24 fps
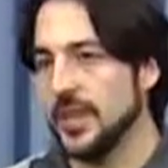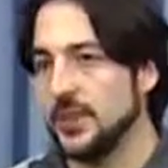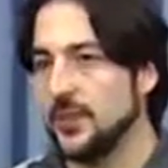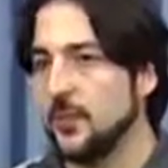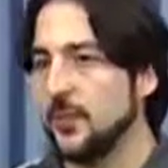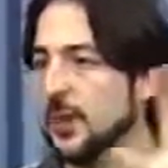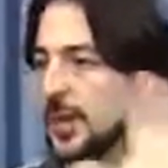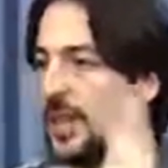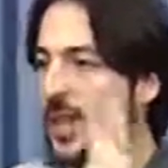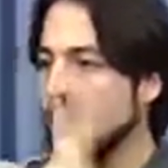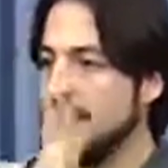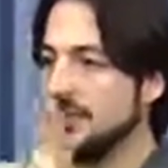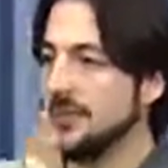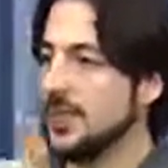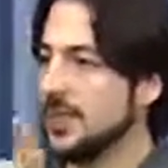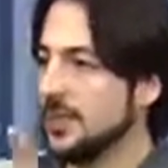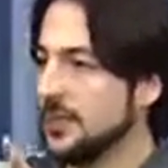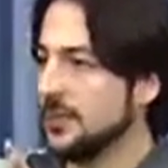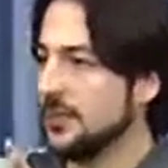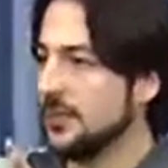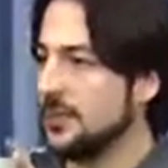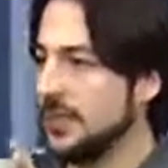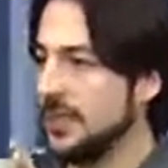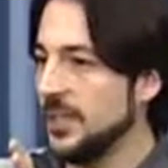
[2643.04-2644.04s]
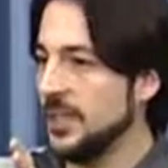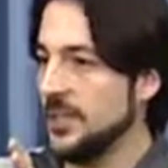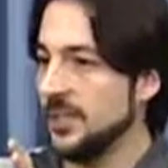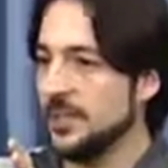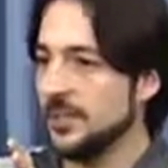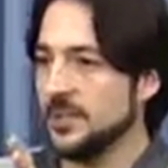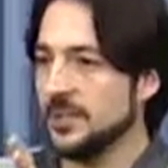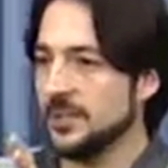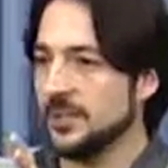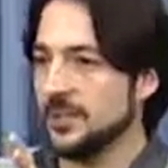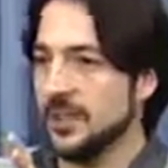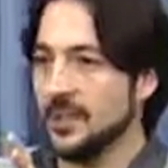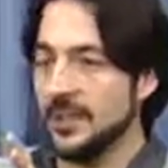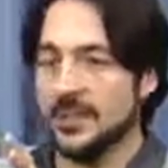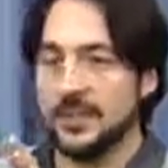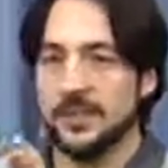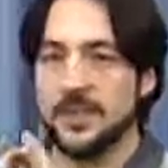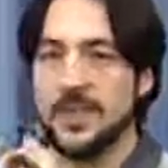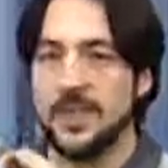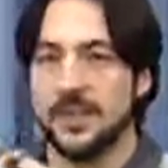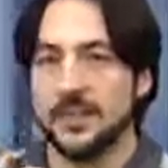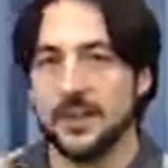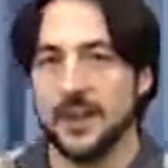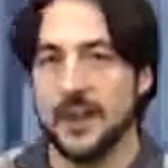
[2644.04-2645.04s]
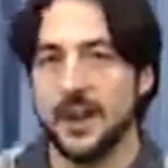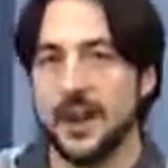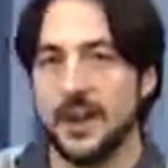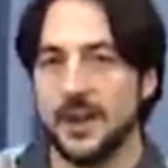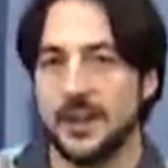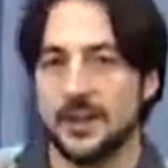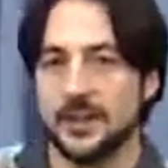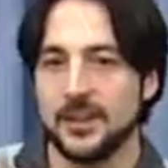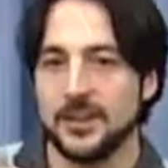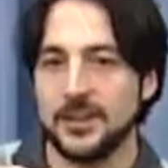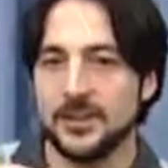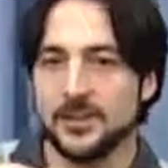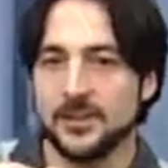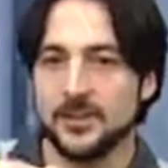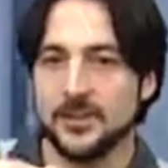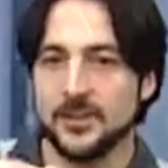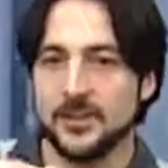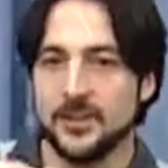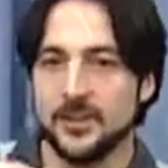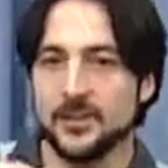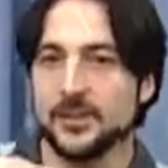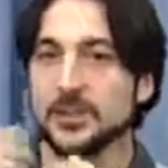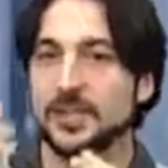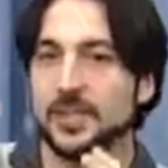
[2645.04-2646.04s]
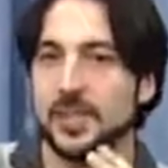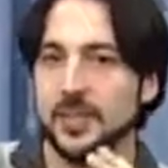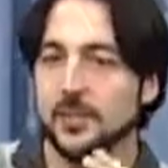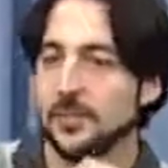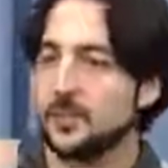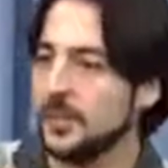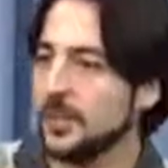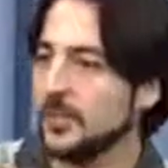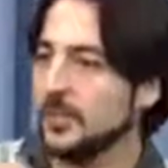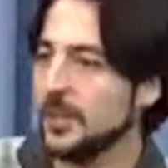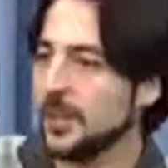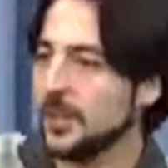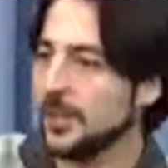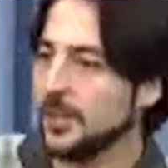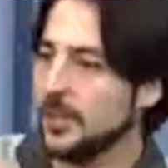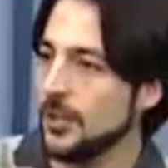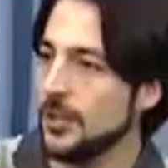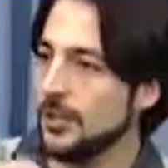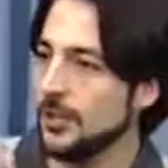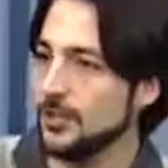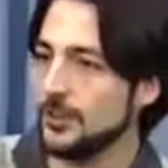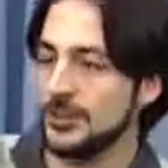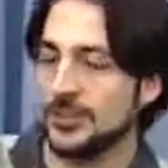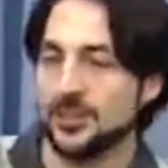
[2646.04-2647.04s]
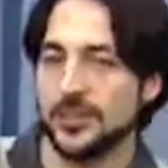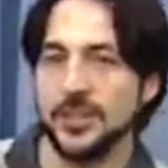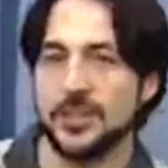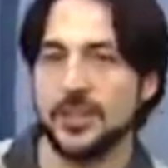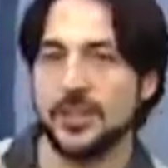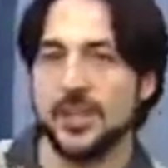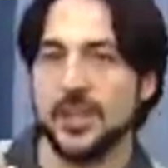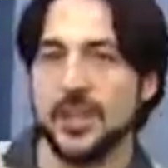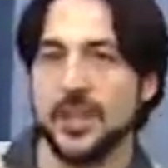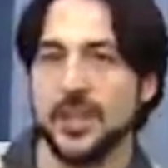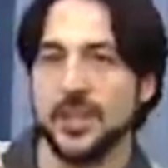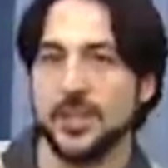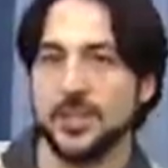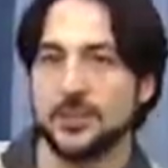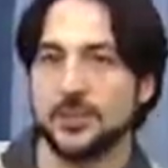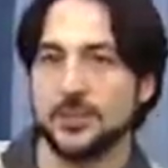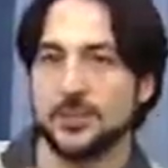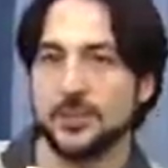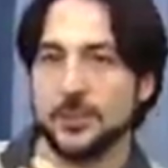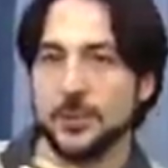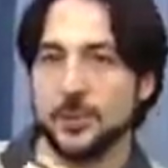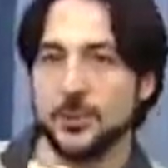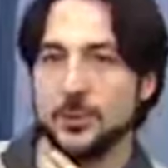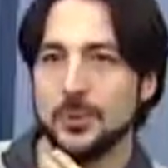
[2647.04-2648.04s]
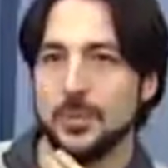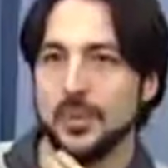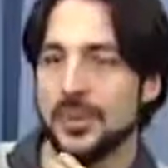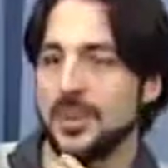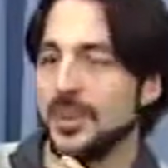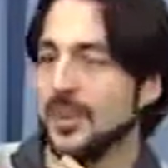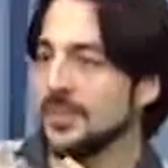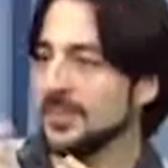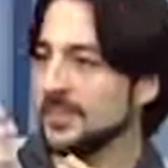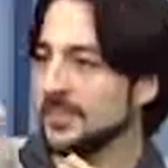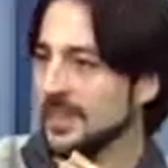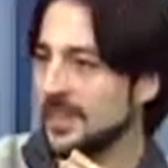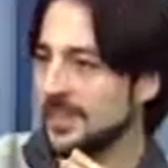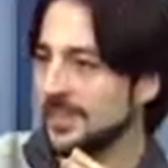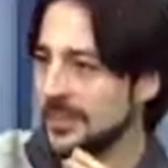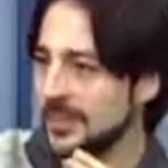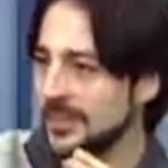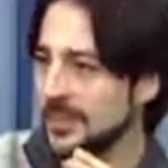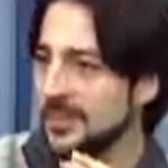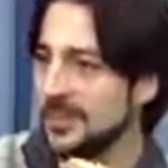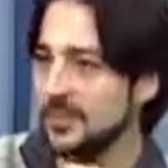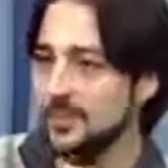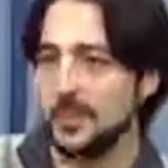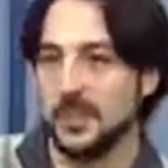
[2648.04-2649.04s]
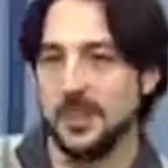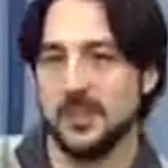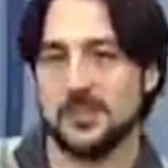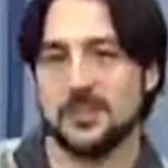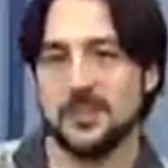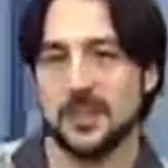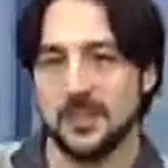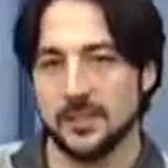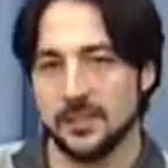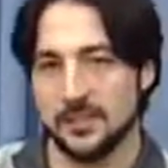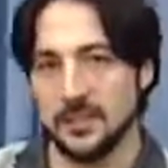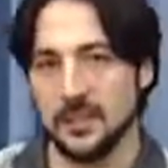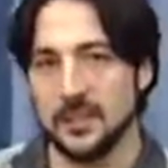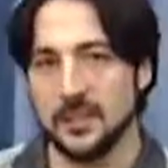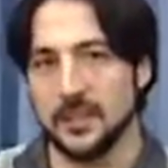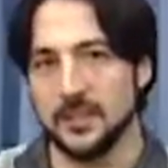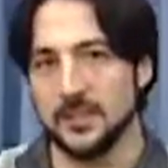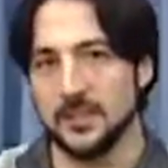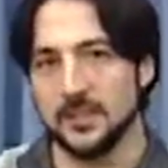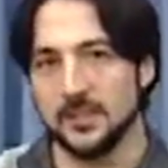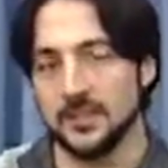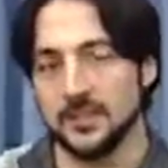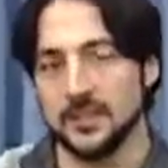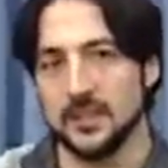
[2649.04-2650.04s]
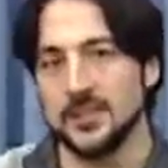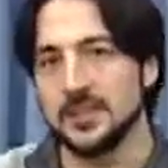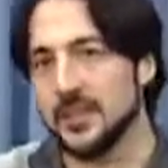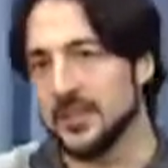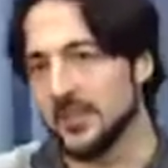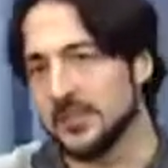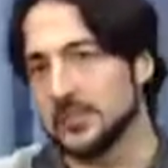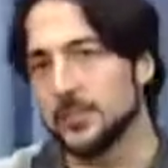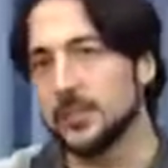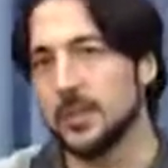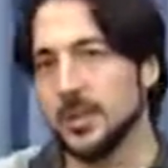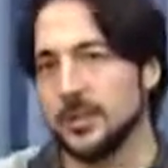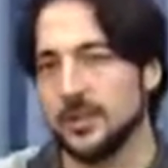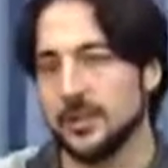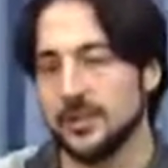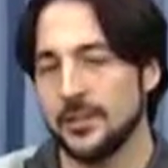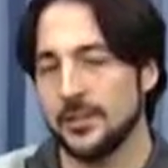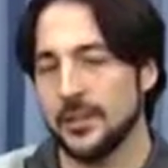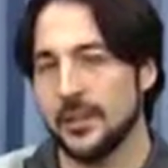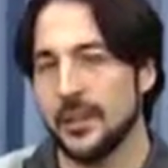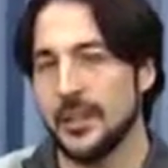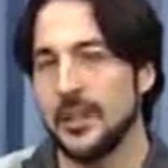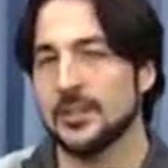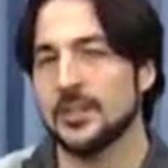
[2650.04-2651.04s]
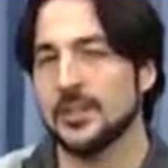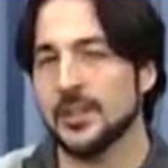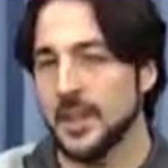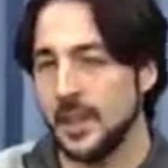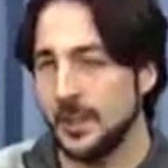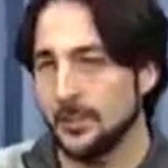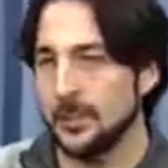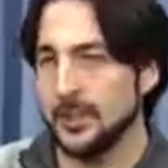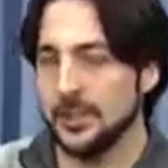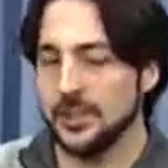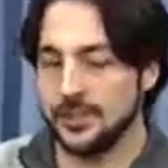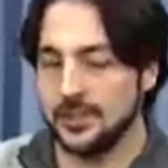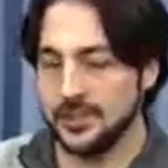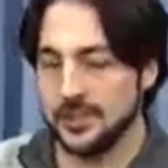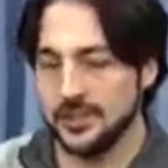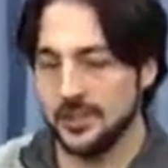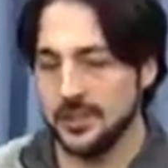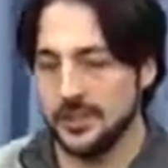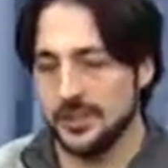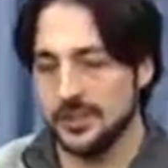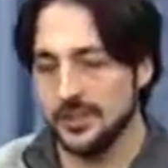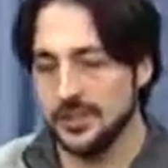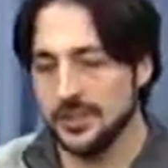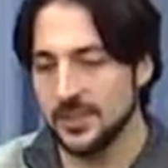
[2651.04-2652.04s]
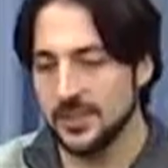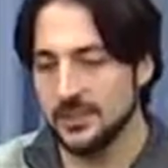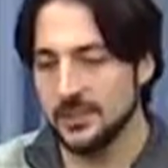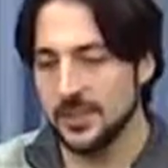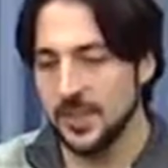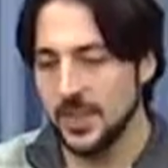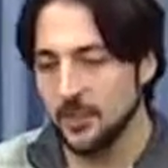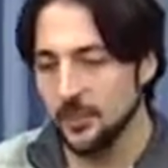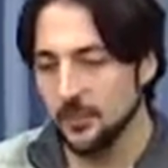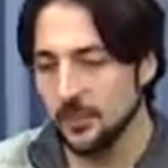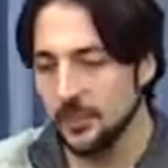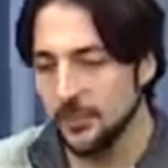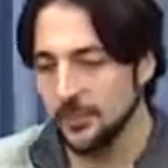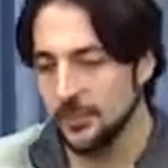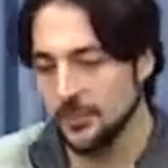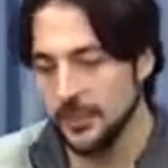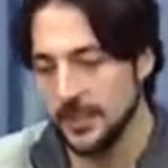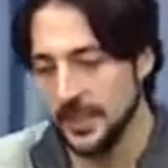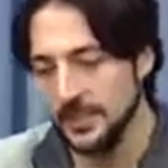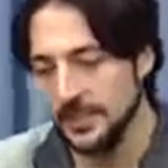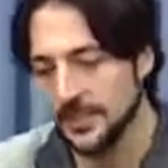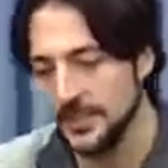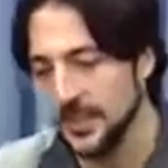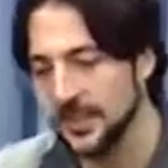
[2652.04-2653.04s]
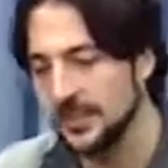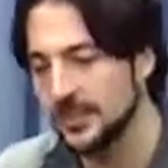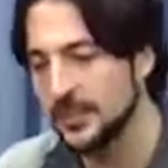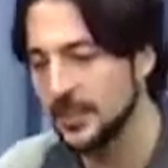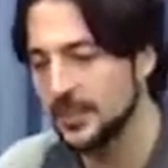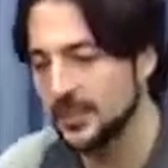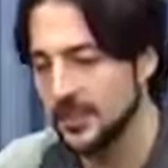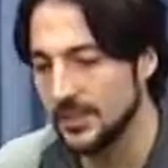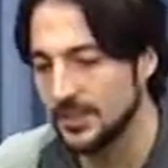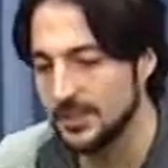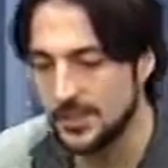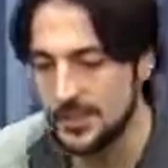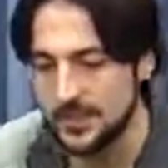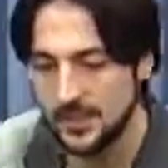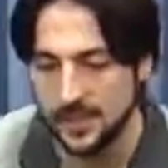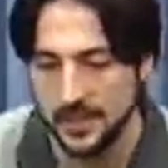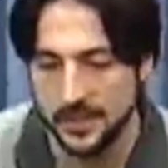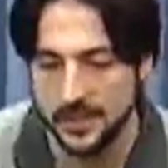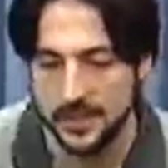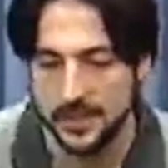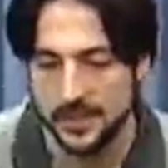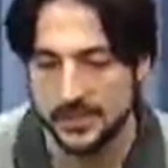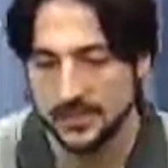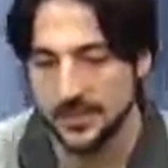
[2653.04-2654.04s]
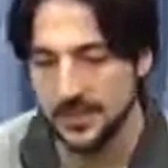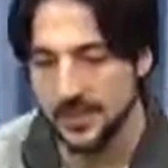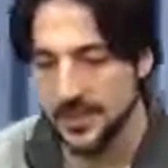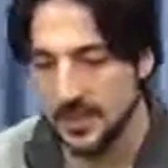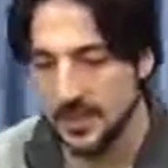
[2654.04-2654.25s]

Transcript: We have these beings that are or seem to be closer, so let us take these beings as gods. And that's what has happened in several movements after the TS